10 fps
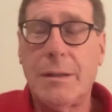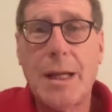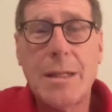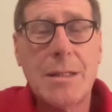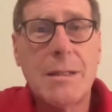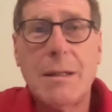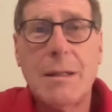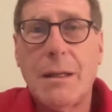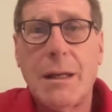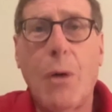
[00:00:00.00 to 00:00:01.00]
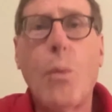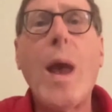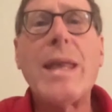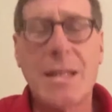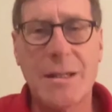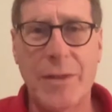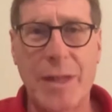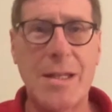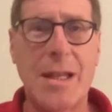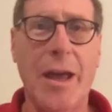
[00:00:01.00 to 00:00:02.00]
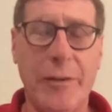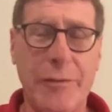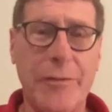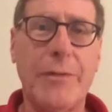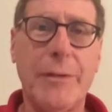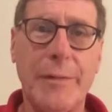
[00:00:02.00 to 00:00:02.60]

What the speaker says: that's a waste of this life.